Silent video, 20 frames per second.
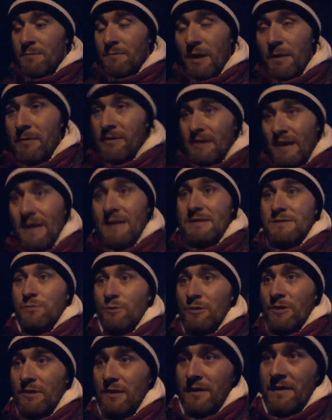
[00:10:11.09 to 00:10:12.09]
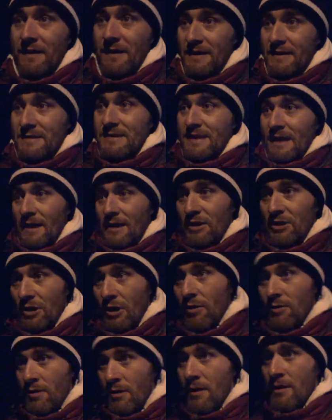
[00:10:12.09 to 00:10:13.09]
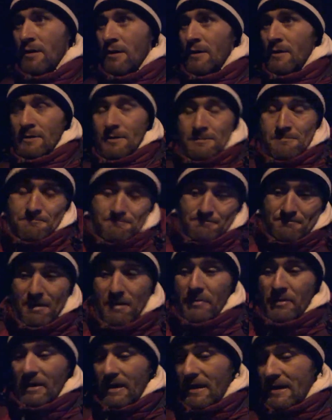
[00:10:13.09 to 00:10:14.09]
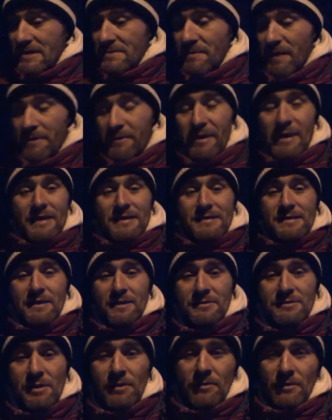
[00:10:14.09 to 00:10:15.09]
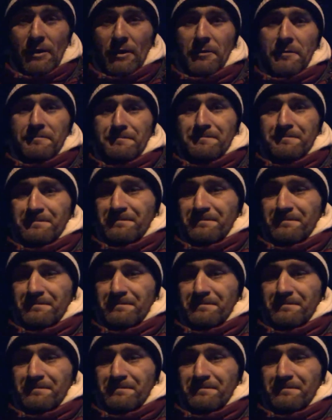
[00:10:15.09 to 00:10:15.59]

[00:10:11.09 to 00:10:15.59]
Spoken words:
Maybe that's one of the things that, you know, maybe it is, maybe it isn't, I don't know.